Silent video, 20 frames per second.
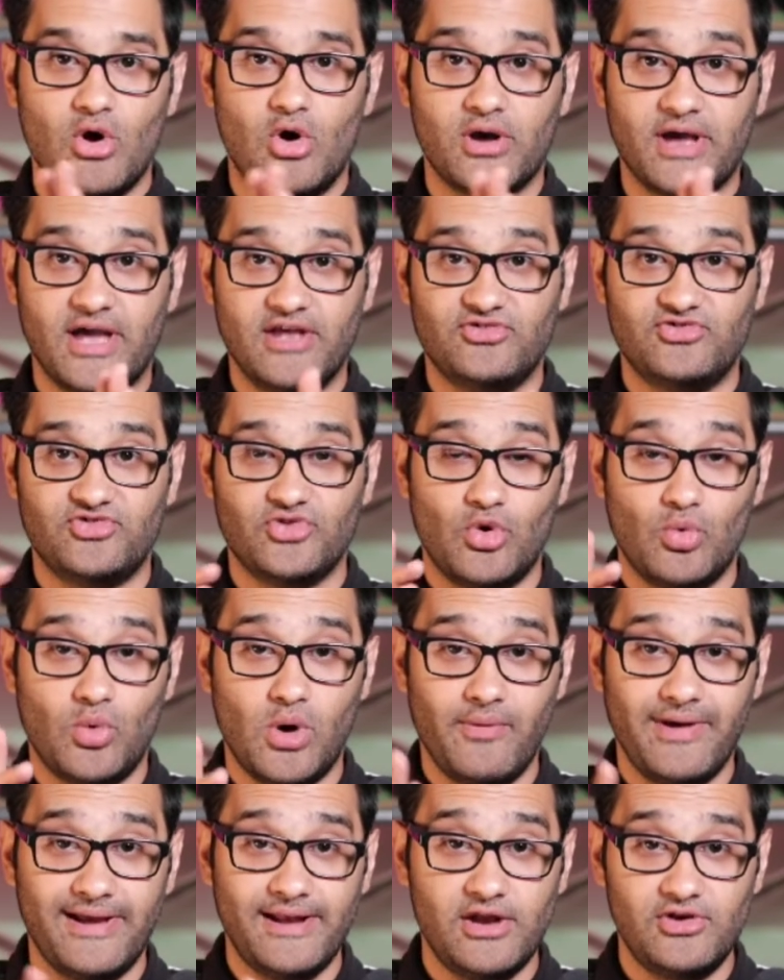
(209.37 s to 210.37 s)
Okay, so
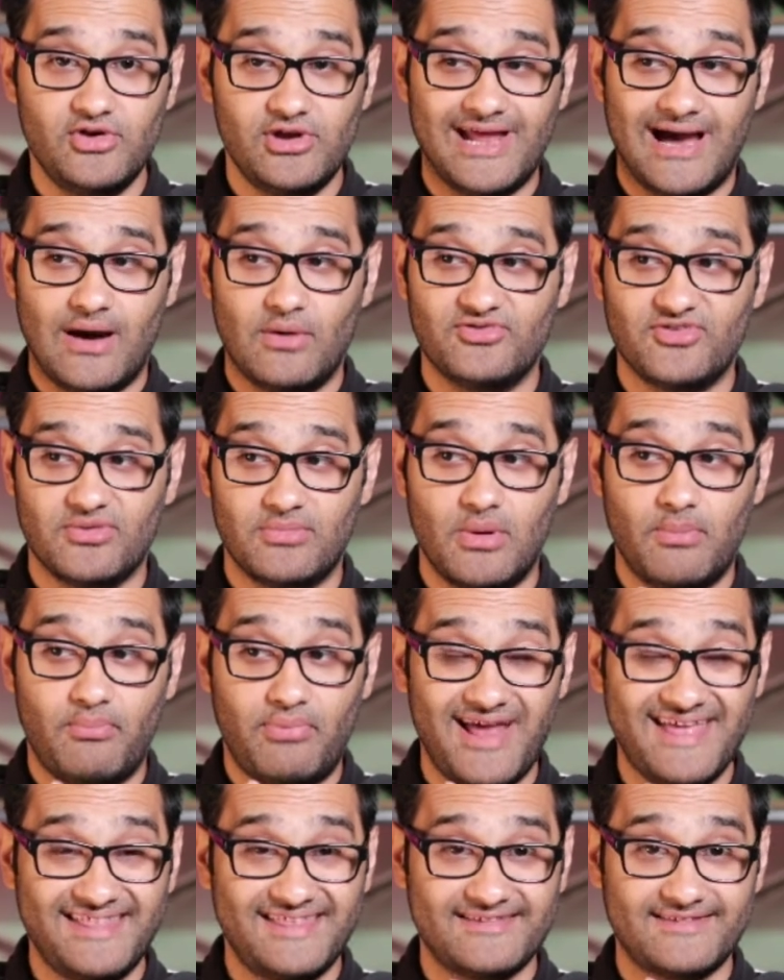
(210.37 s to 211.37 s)
what we're going to do now is I'm going to
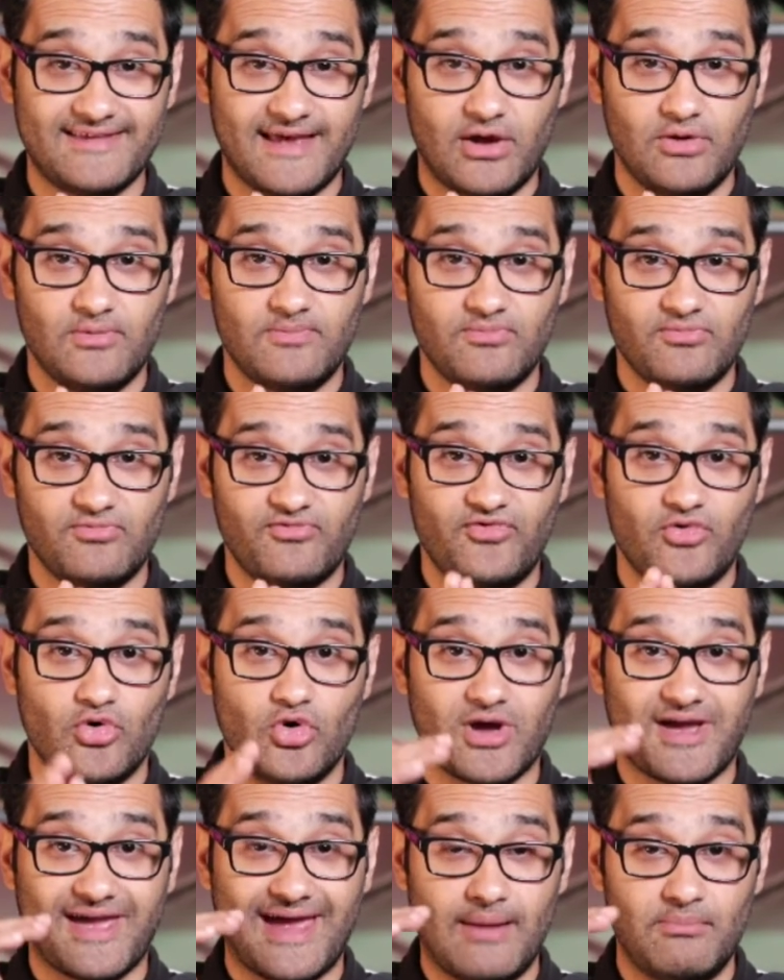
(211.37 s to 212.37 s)
break this out
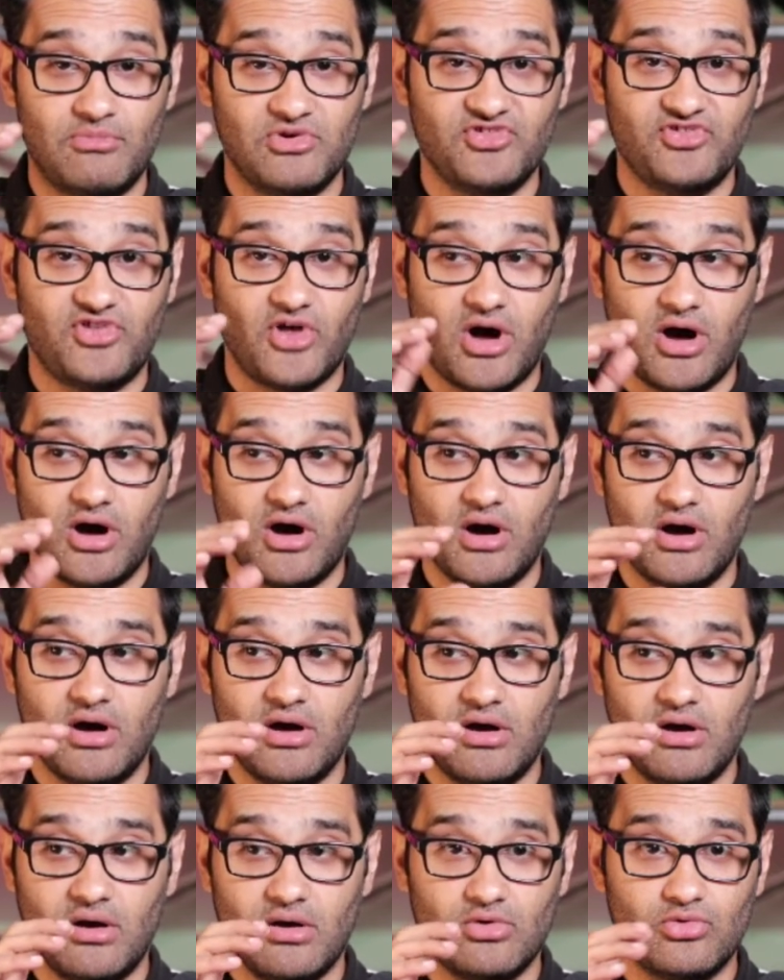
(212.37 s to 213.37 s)
for cameras that are
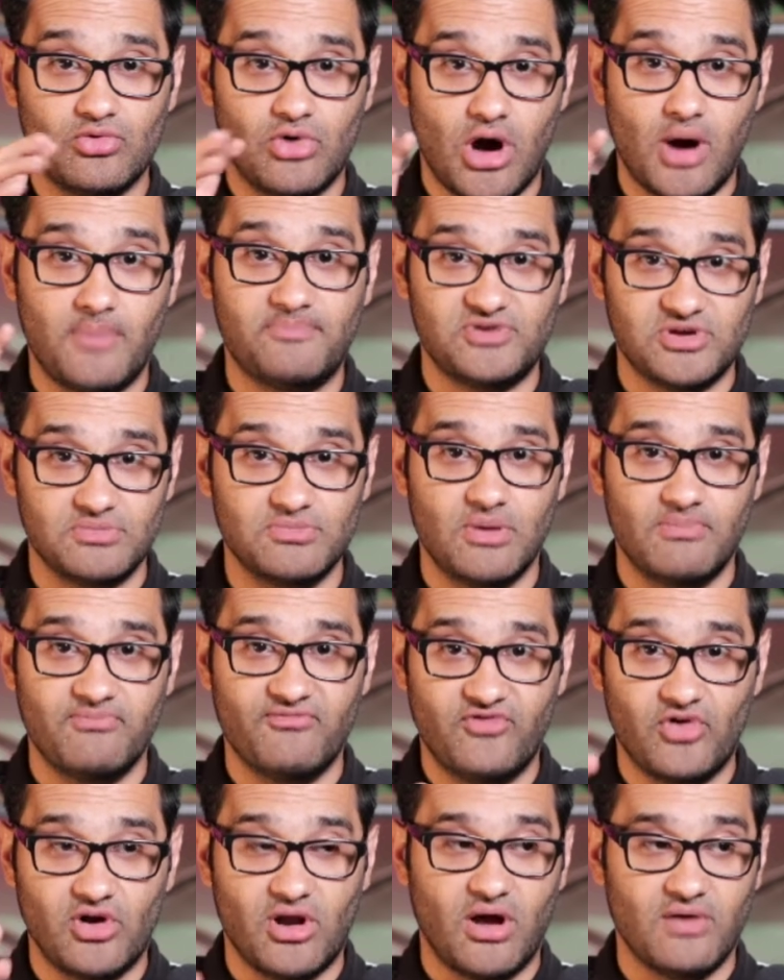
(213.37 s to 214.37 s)
optimum
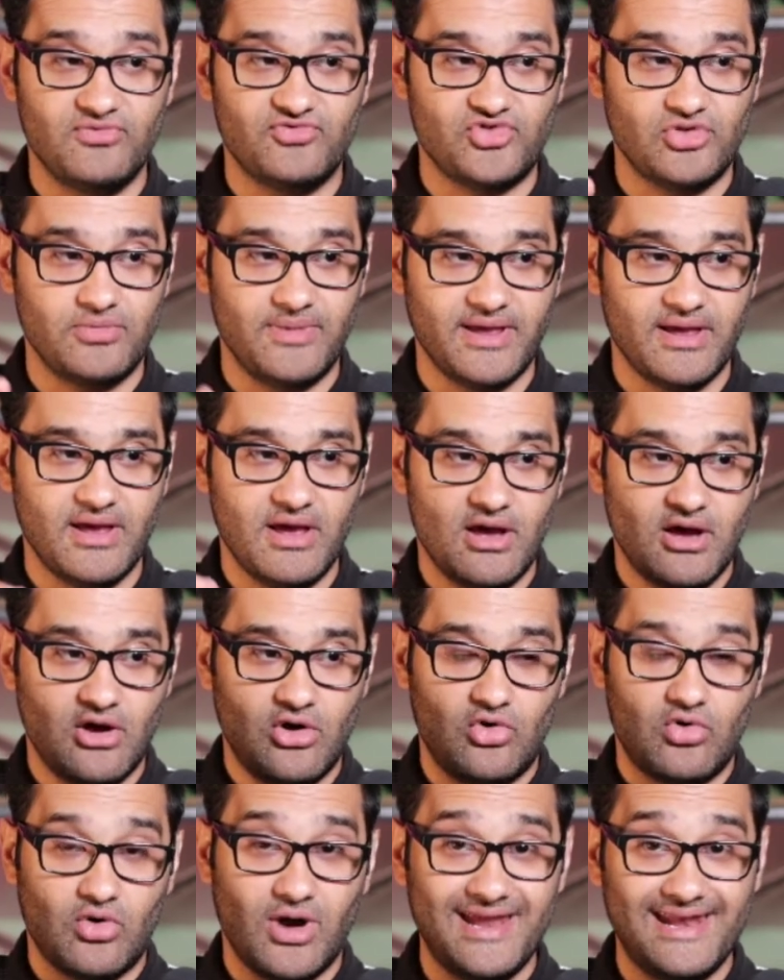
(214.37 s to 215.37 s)
for live streaming.
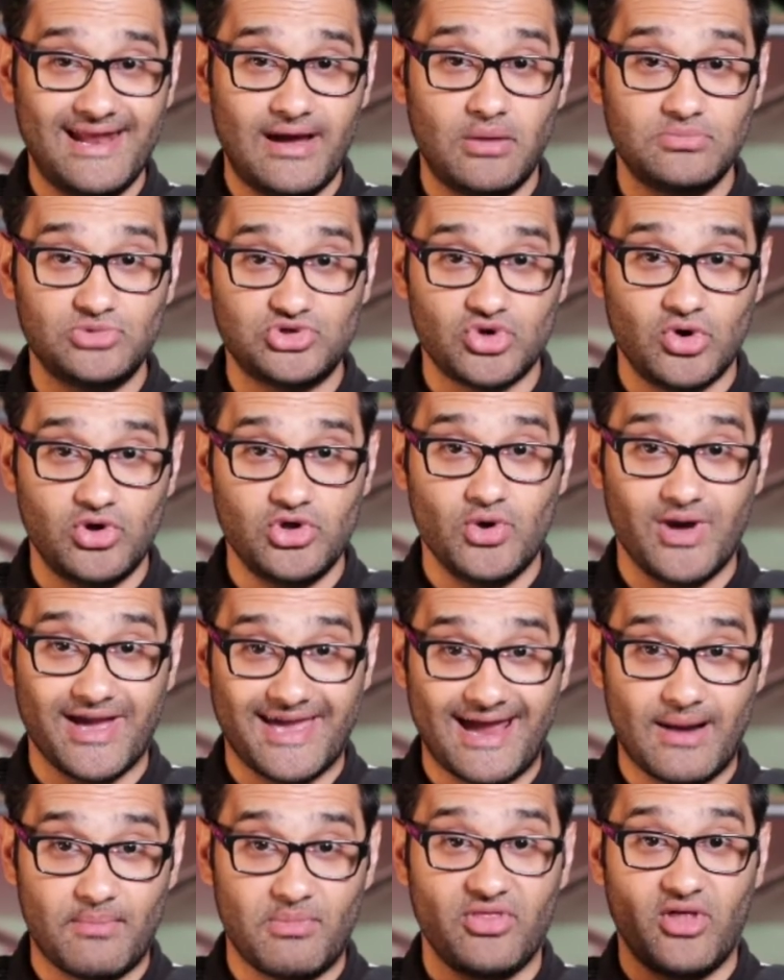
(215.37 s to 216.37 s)
Right now I'm showing you a
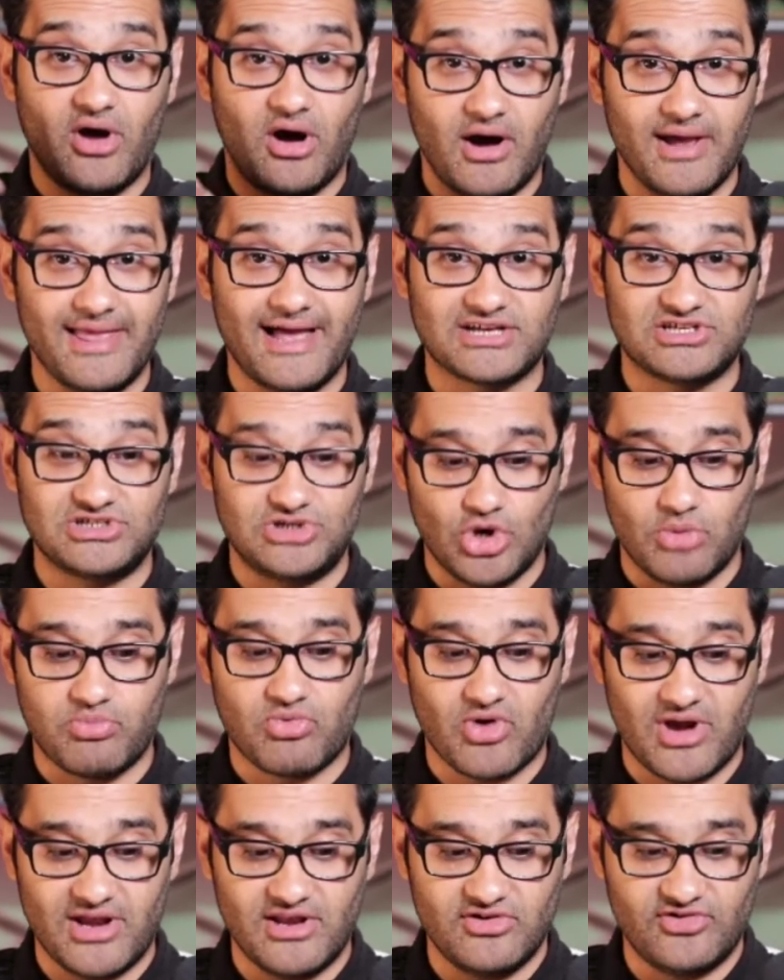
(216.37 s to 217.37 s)
camera that I actually
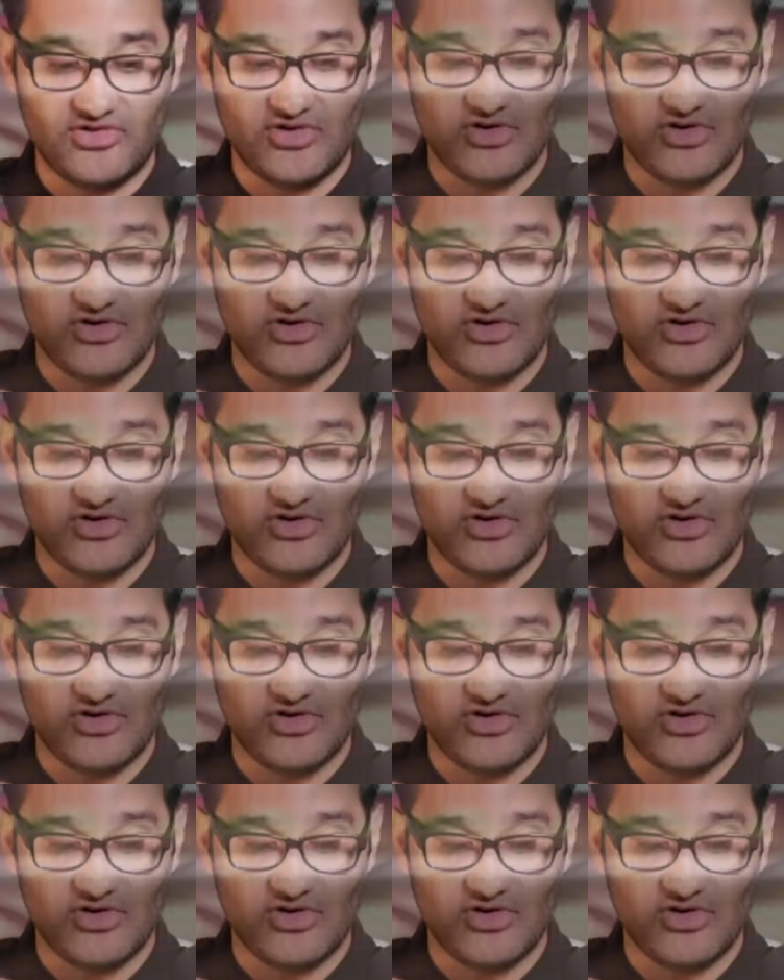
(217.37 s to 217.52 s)
upgraded